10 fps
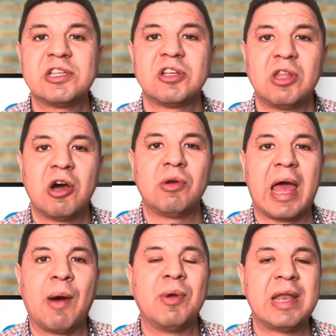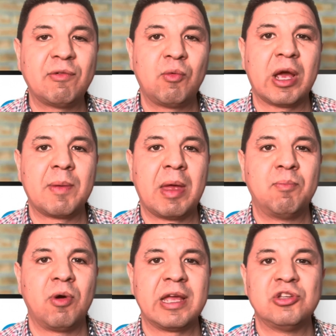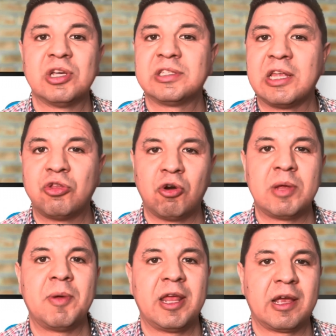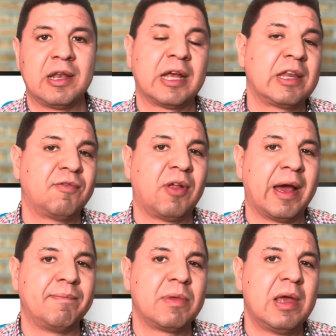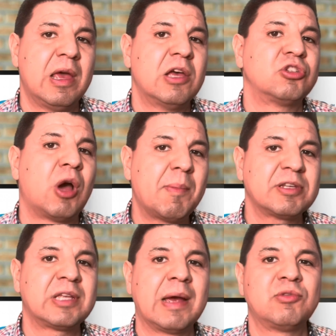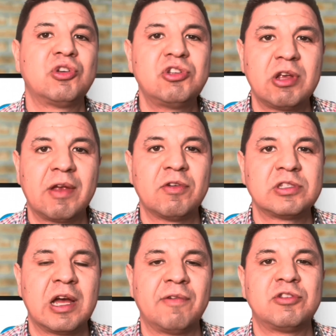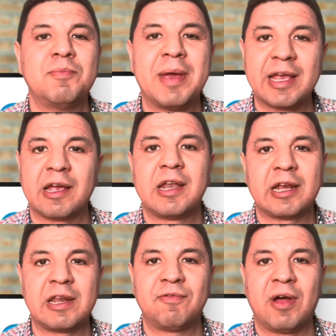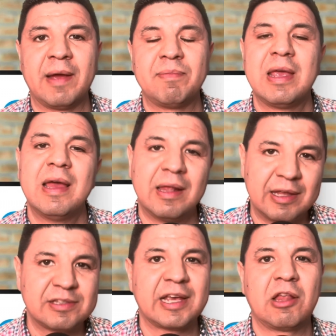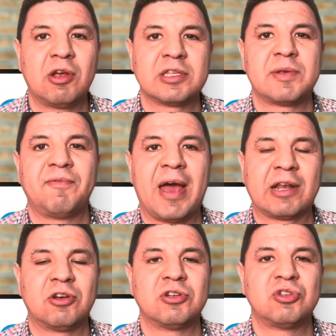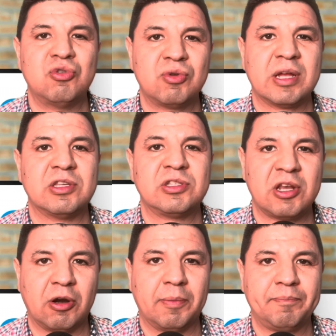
alone, I would never recommend booking just a 30-minute connecting flight. So how much time should you give yourself to make a connecting flight? Let's take a look at some factors to consider.